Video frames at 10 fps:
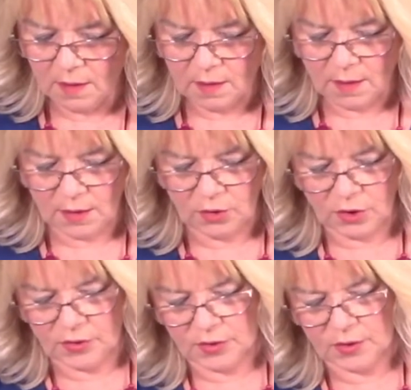and
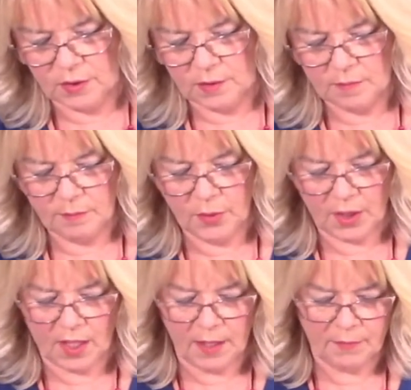just put
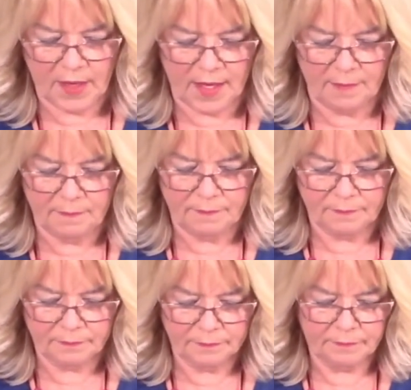a clip there.
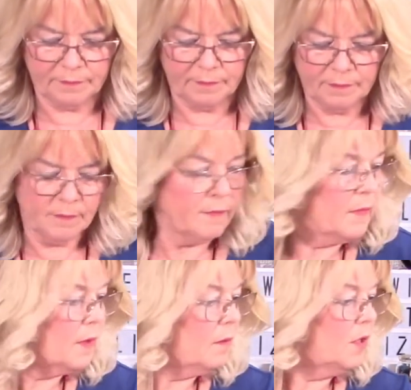
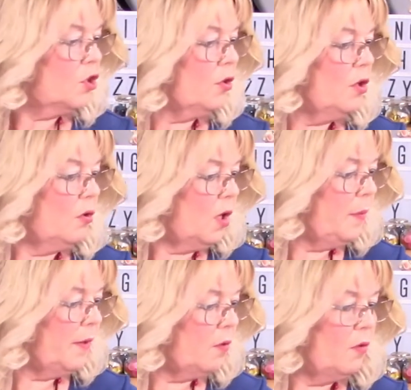Make sure you're not
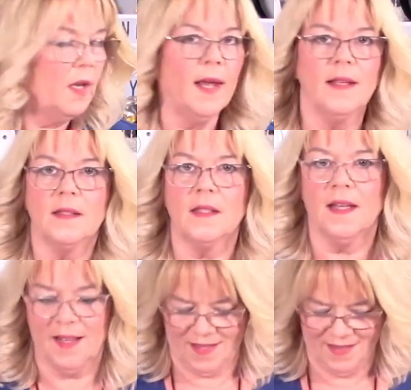clipping all the layers together.